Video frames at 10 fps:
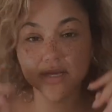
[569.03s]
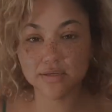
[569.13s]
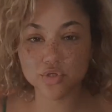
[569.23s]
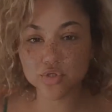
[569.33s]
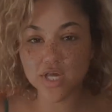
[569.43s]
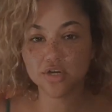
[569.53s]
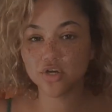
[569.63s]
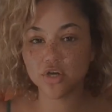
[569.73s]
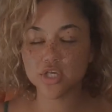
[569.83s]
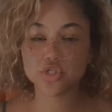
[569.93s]
that knows how to
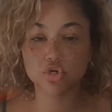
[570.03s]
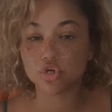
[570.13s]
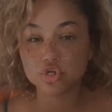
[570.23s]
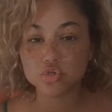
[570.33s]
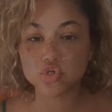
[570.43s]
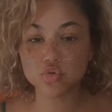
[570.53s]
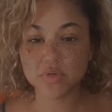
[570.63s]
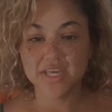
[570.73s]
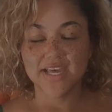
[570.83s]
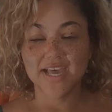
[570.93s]
cook this, or go to
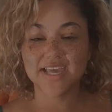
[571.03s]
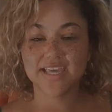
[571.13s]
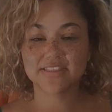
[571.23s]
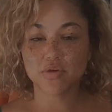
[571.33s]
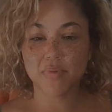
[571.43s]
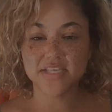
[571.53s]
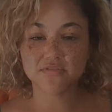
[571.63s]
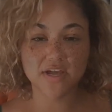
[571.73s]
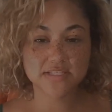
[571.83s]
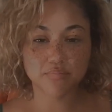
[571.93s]
YouTube and get the
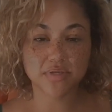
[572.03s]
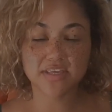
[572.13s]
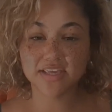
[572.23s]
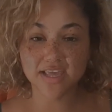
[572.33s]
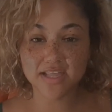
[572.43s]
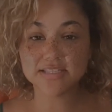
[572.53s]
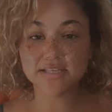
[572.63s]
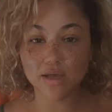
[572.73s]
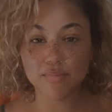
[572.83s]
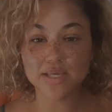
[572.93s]
best recipe.
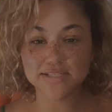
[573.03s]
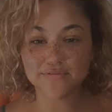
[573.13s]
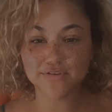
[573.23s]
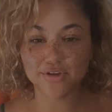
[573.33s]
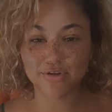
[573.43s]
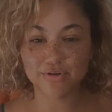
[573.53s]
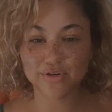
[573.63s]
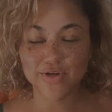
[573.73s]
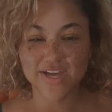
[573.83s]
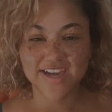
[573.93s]
It's amazing for you.
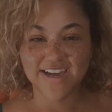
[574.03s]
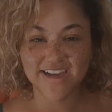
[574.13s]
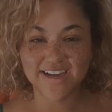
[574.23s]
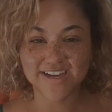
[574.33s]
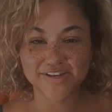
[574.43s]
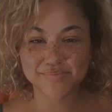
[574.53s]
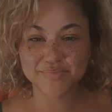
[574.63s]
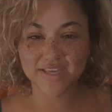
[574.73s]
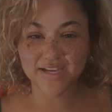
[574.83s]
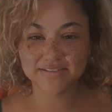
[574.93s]

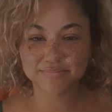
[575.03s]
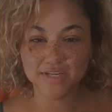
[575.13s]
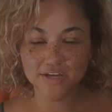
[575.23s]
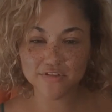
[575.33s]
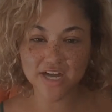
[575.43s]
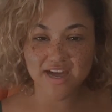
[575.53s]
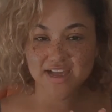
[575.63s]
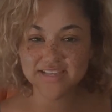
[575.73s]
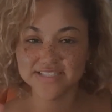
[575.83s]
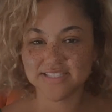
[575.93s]
Yeah, love you
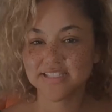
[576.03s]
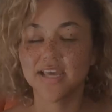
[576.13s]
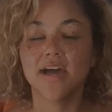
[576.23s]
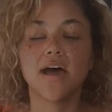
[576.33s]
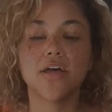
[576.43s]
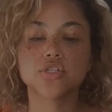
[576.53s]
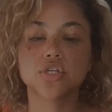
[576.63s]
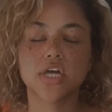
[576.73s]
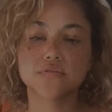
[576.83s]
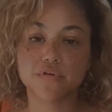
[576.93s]
guys. I'll
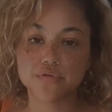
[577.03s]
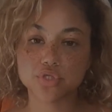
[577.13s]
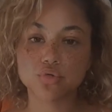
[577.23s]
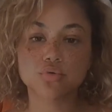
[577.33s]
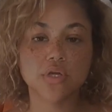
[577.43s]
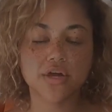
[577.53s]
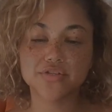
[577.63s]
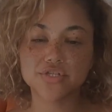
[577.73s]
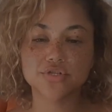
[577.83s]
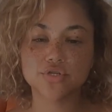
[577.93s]
see you guys very soon, and I'll
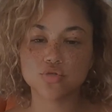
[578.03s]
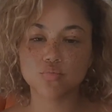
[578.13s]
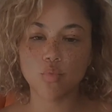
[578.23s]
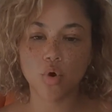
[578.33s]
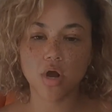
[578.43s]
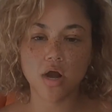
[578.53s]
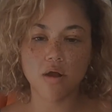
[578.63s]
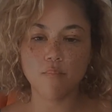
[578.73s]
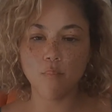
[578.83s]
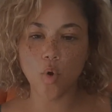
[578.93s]
continue to do
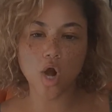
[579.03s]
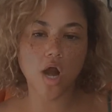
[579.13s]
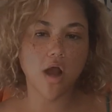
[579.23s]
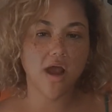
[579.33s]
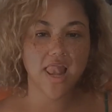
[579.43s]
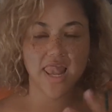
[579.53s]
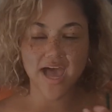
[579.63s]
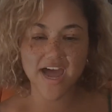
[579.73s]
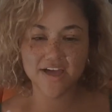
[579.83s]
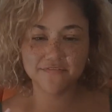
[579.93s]
more
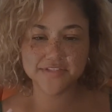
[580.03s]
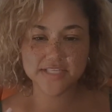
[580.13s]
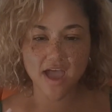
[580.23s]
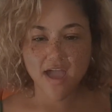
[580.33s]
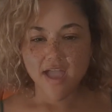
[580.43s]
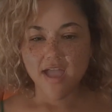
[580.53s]
lives.